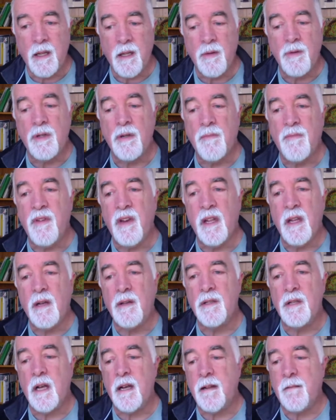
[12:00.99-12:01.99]
of YouTube
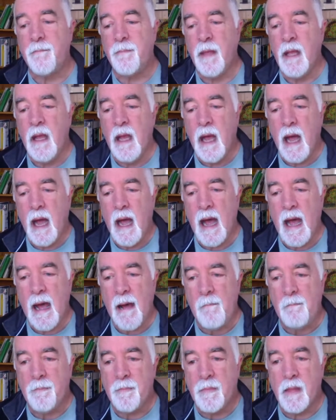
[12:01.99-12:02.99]
videos on
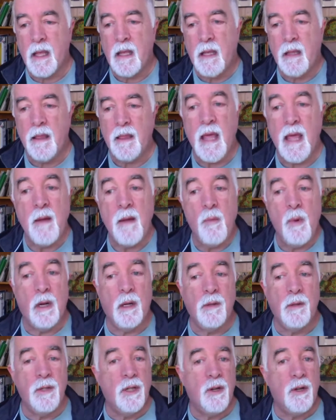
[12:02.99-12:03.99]
it. They
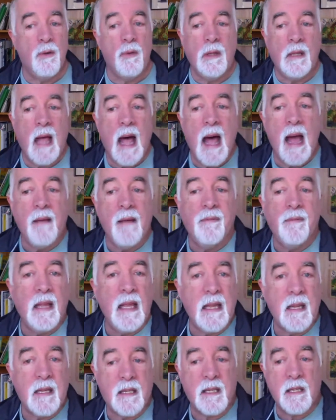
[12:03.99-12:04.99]
will do live
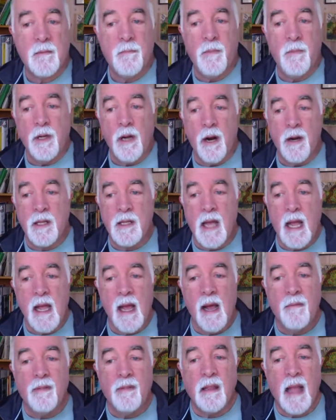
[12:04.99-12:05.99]
links. You notice I
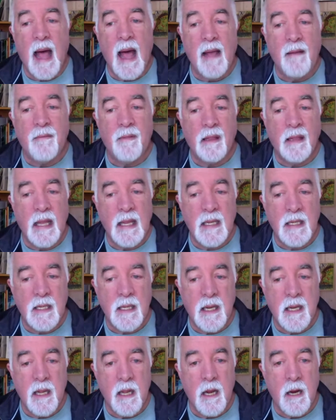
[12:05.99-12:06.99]
have live
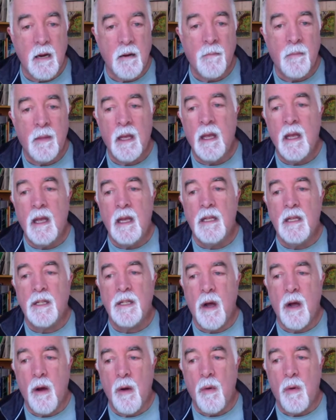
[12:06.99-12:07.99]
links in here.
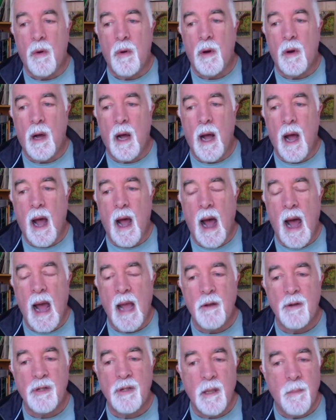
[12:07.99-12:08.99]
So
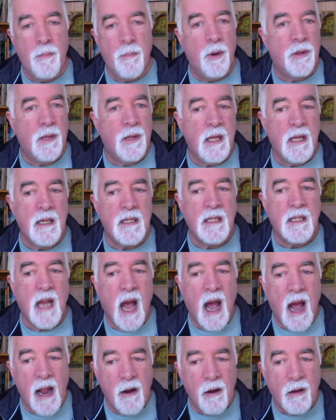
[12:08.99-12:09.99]
I usually put the
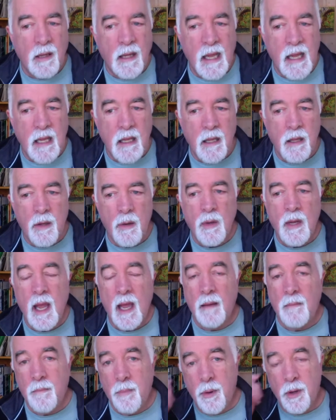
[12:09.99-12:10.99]
entire link. You
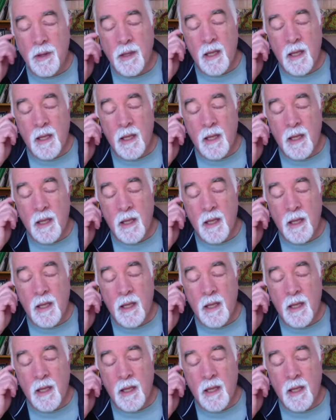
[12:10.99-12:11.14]
can